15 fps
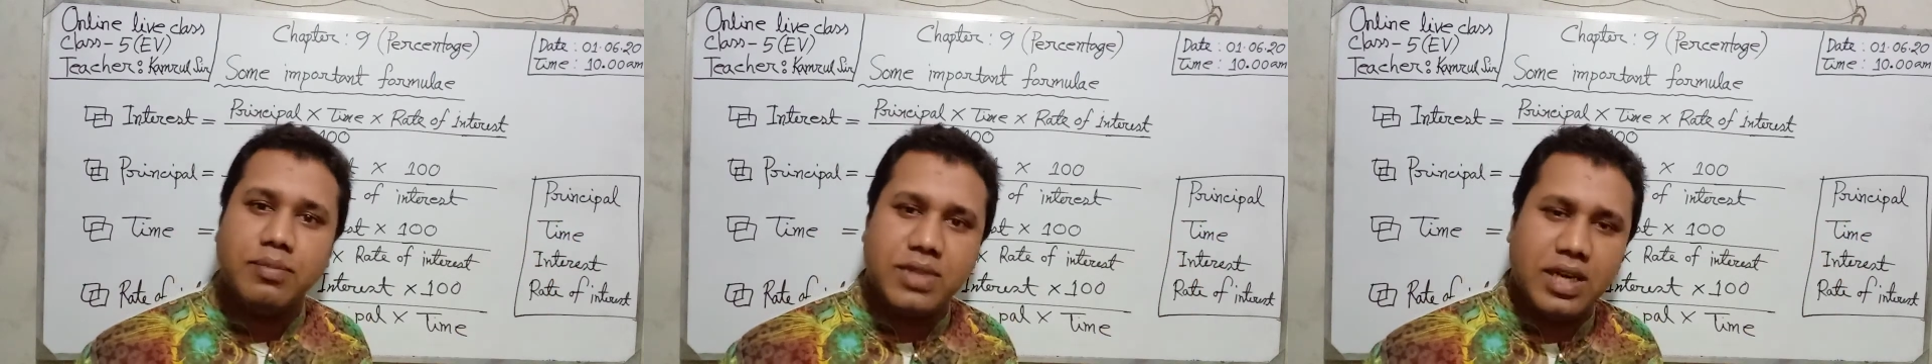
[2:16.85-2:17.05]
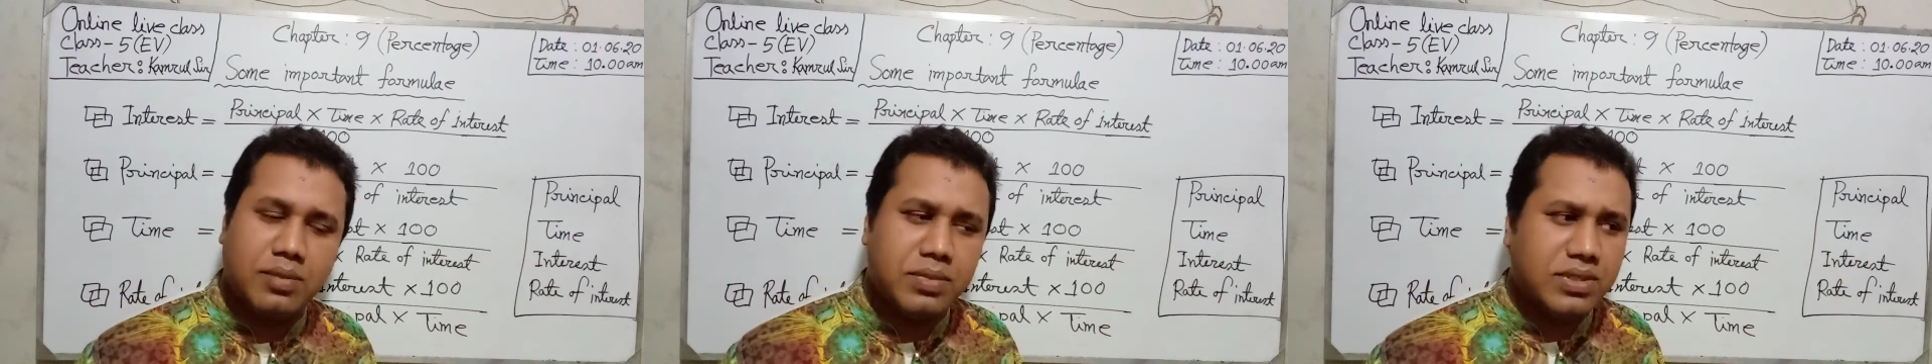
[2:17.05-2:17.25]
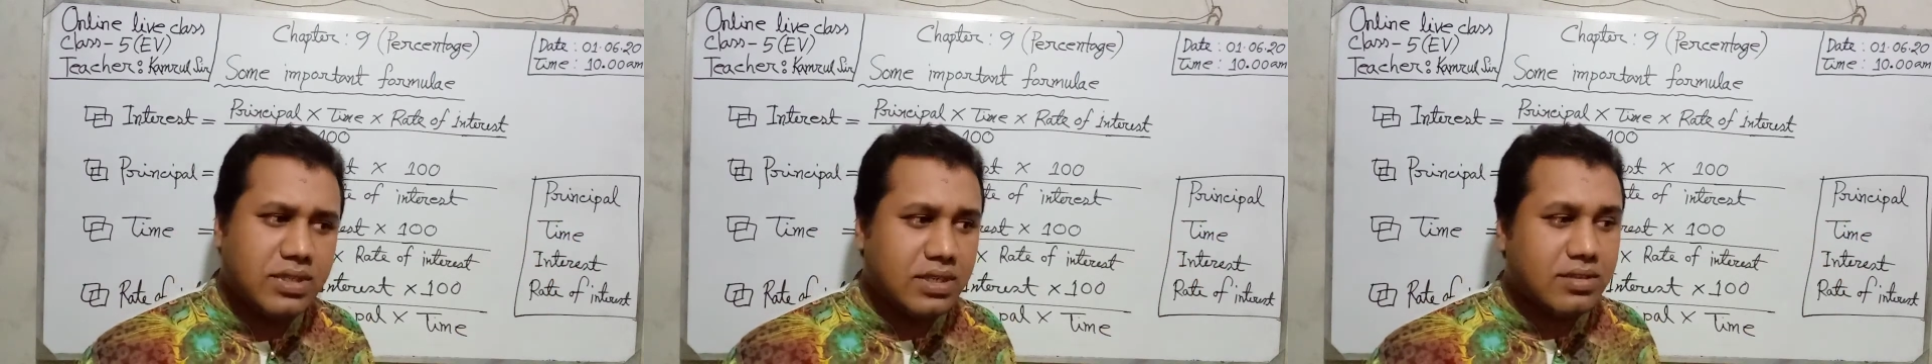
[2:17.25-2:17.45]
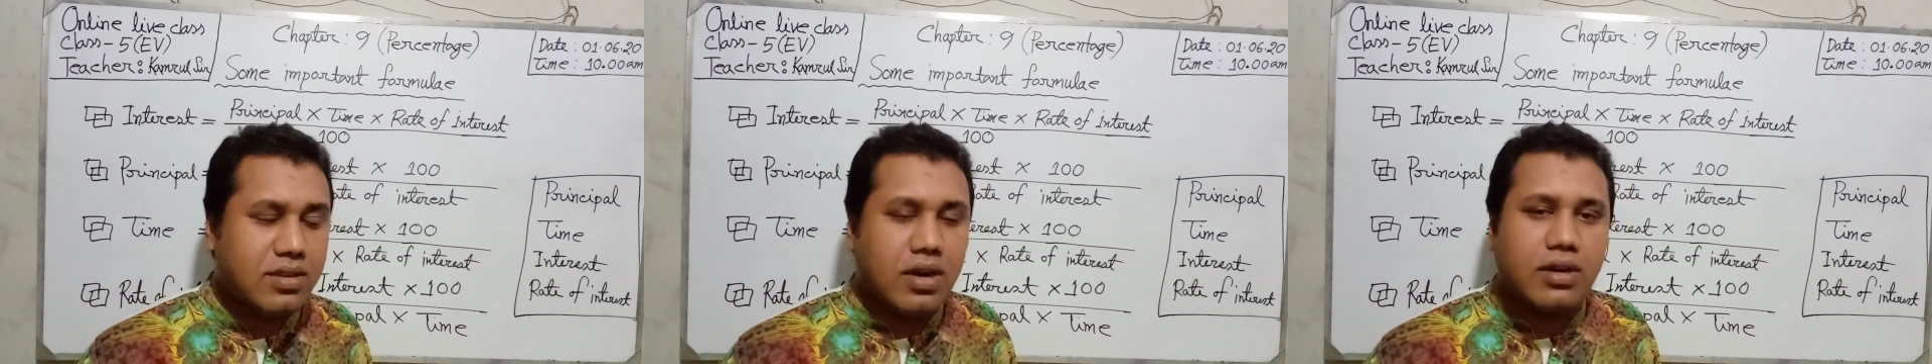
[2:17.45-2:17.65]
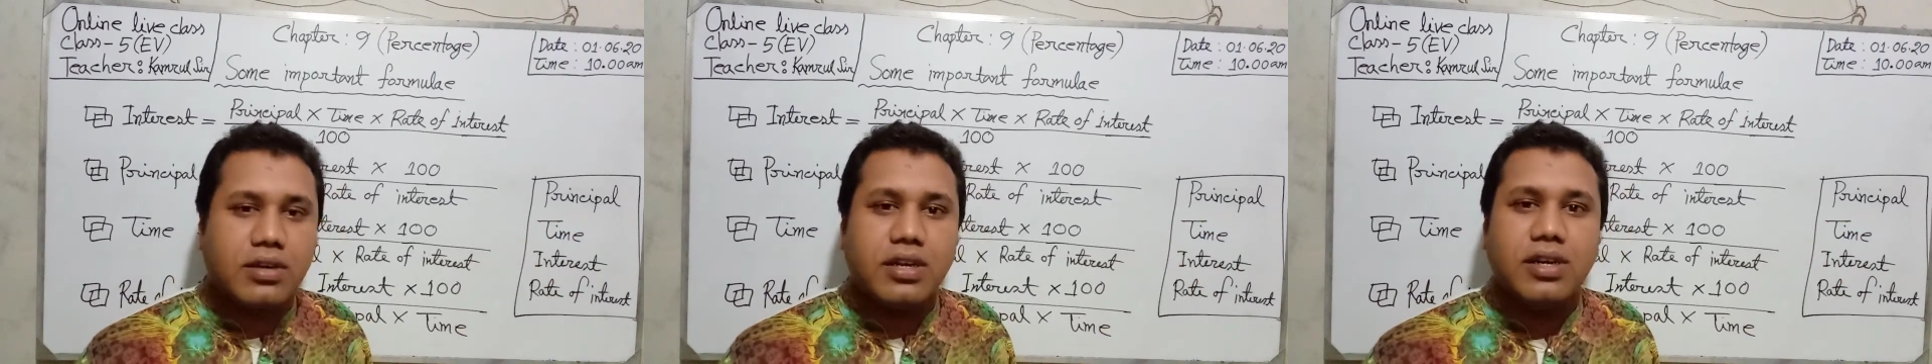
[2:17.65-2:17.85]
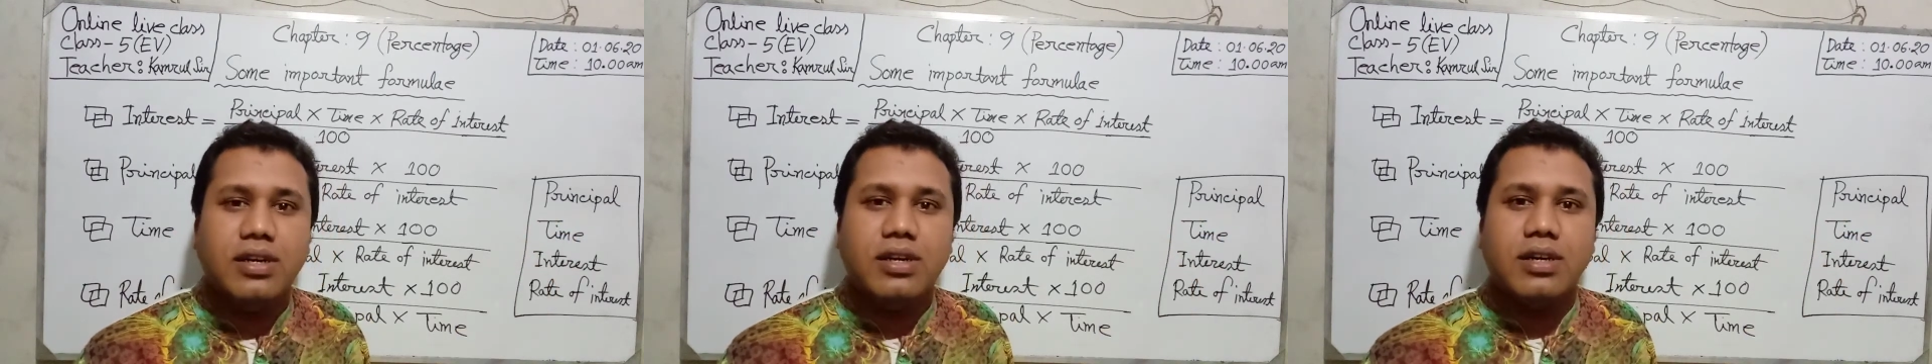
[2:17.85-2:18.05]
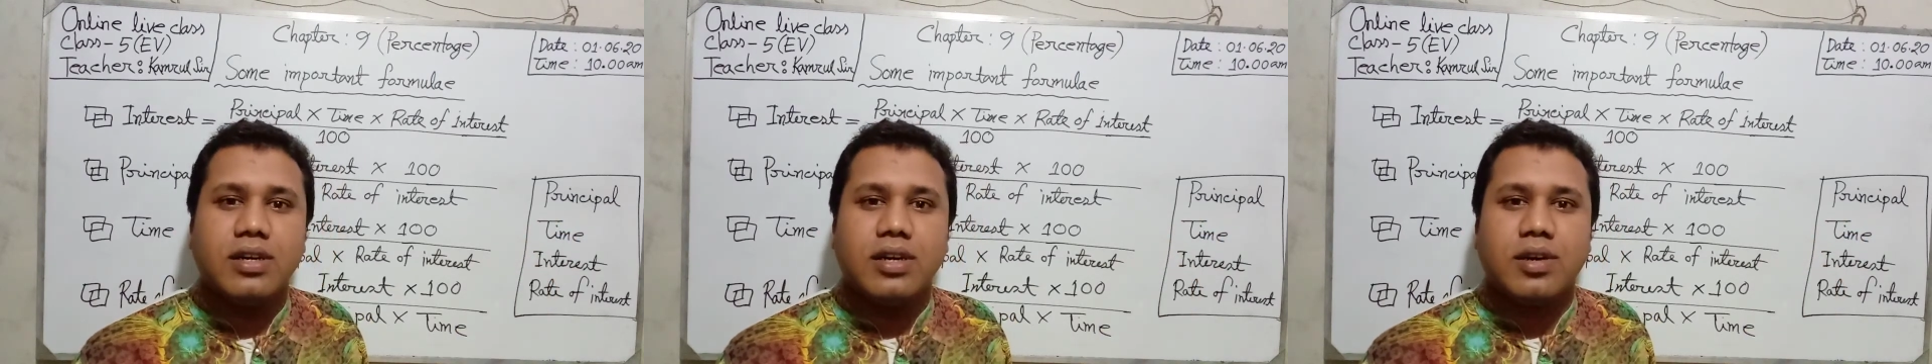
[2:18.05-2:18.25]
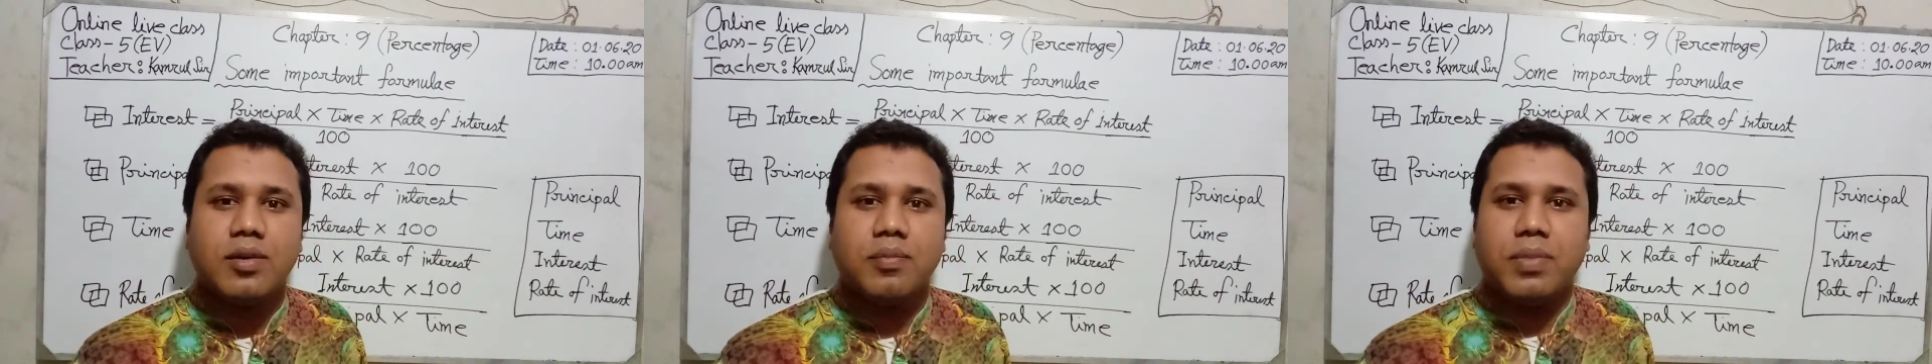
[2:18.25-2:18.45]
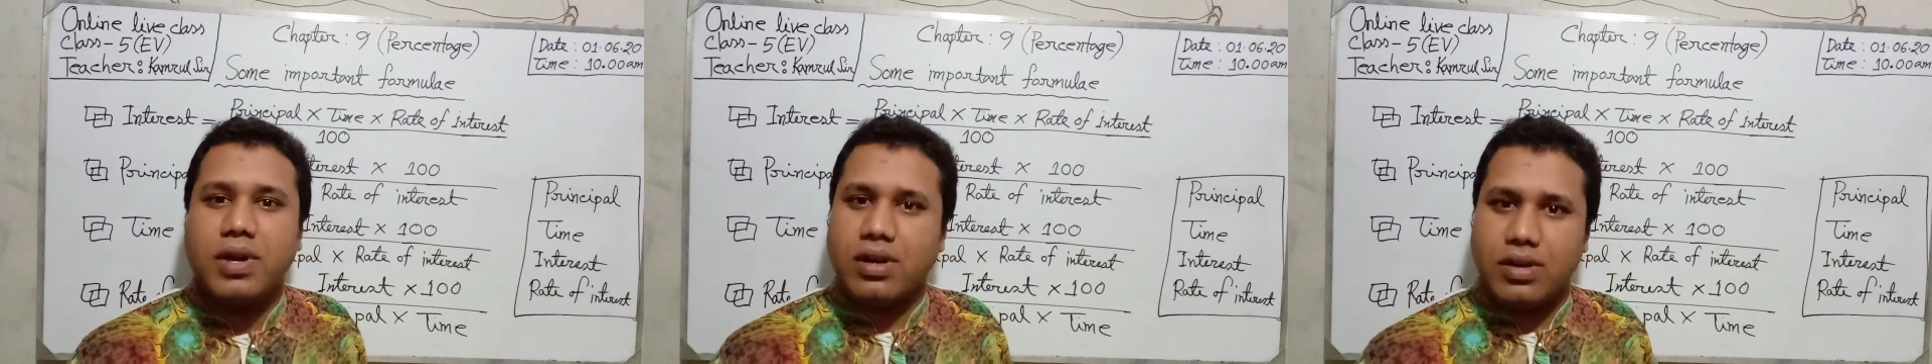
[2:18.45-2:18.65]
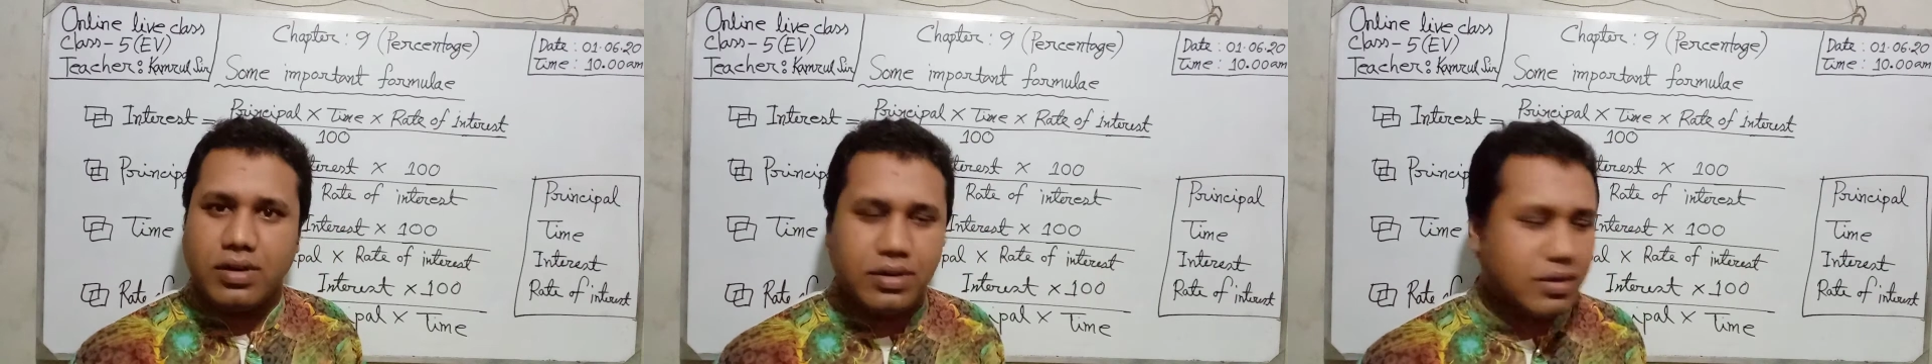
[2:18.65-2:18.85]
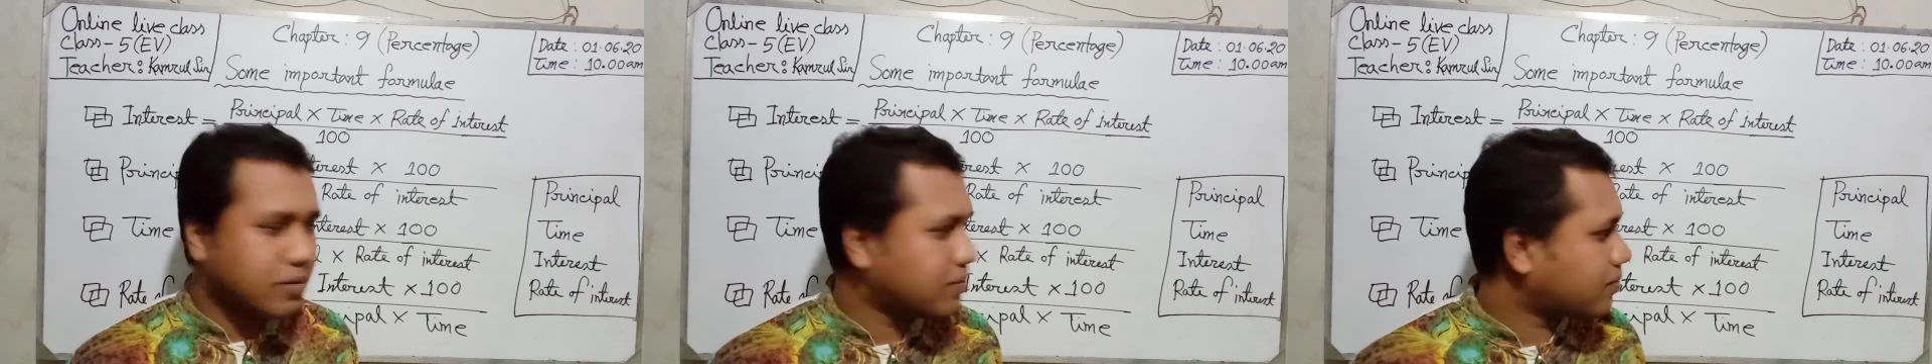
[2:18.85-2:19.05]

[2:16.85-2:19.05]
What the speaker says: that means a certain period.